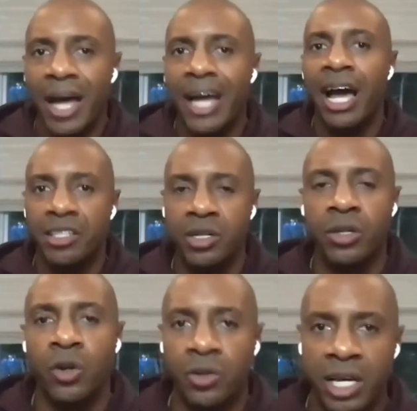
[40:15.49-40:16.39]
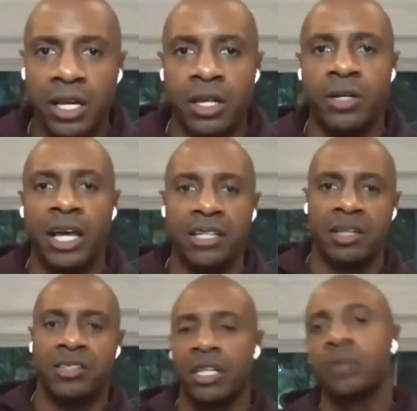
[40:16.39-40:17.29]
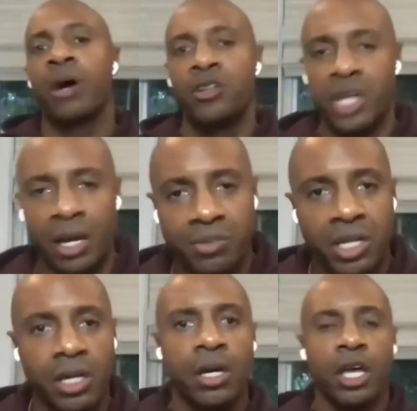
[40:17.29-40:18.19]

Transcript: And I got into a little thing the other day because I was like, LeBron James,